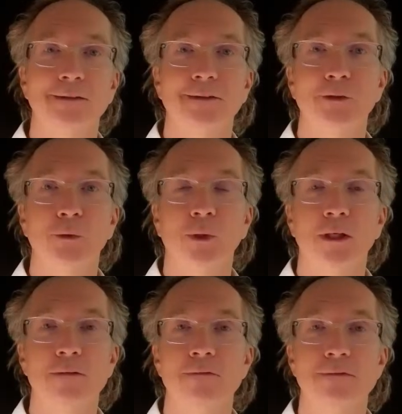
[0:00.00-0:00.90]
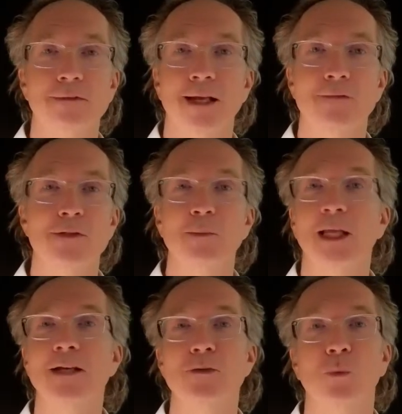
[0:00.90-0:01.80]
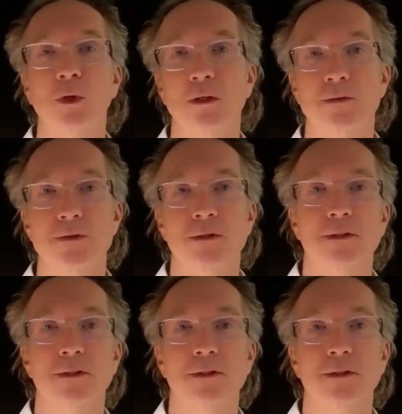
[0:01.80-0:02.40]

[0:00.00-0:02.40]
to have some last words.